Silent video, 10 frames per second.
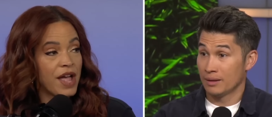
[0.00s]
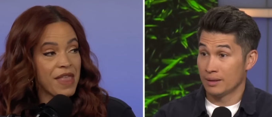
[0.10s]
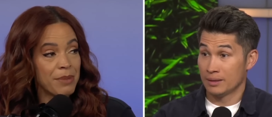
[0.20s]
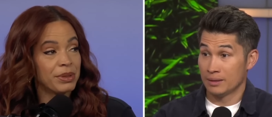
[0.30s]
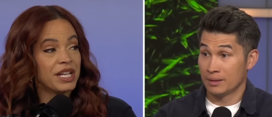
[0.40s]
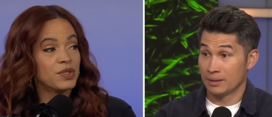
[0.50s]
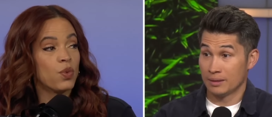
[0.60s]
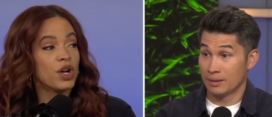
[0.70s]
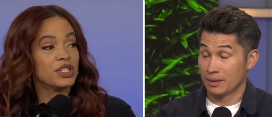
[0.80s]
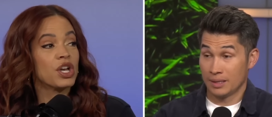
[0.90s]
Speaker 1: and that place
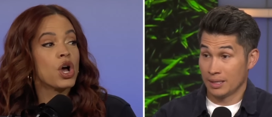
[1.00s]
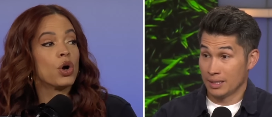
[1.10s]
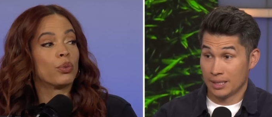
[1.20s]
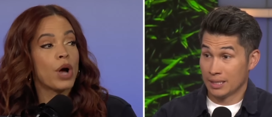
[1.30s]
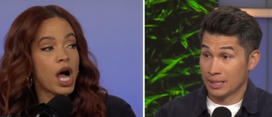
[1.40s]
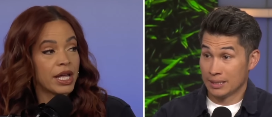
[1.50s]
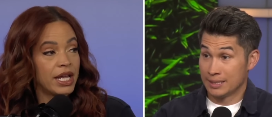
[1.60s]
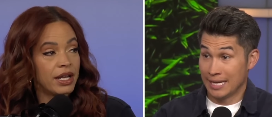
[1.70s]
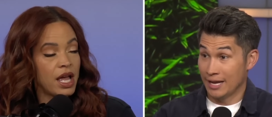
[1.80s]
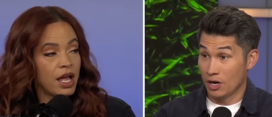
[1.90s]
was
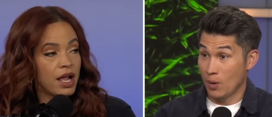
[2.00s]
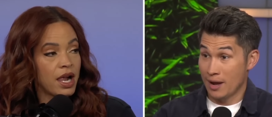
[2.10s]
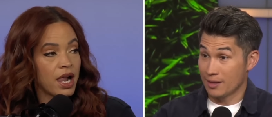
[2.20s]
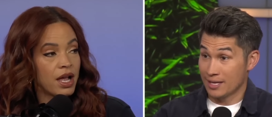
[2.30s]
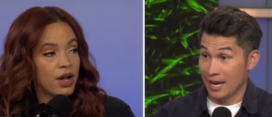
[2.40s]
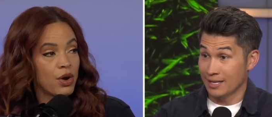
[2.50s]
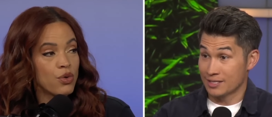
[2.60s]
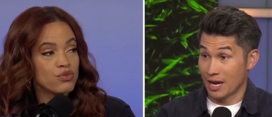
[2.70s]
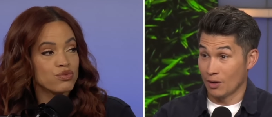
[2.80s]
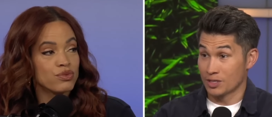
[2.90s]
Speaker 2: rocking. 10 0 out of the
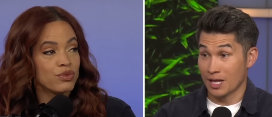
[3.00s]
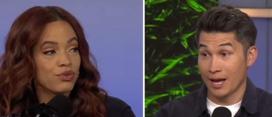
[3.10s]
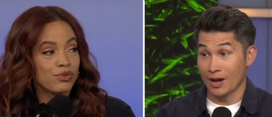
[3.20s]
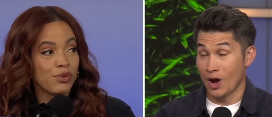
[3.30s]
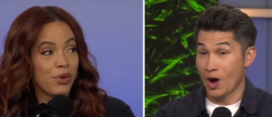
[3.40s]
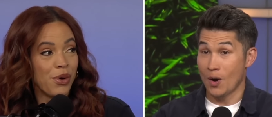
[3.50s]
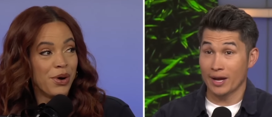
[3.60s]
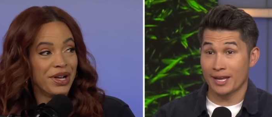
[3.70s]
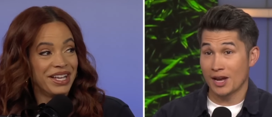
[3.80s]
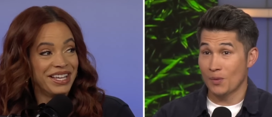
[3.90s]
gates. I was like, oh,
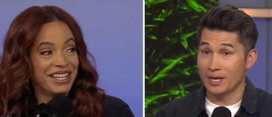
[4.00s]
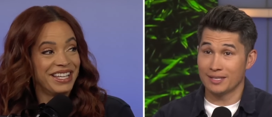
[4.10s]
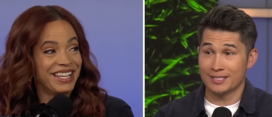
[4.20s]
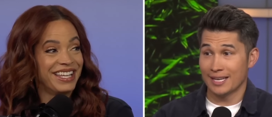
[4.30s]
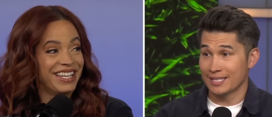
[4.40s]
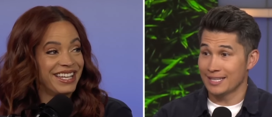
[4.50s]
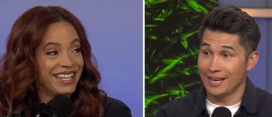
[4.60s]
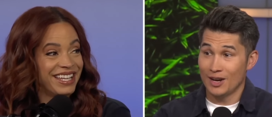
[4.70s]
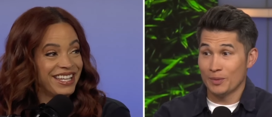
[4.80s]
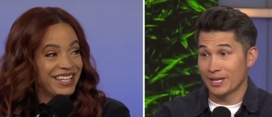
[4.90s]
I can't wait to text
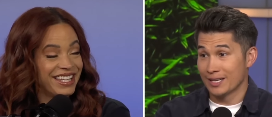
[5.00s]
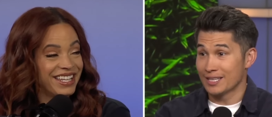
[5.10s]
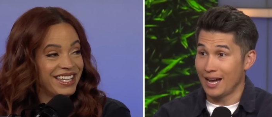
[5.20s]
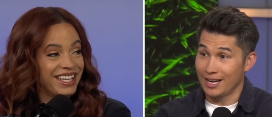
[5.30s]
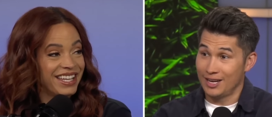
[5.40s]
Elle because I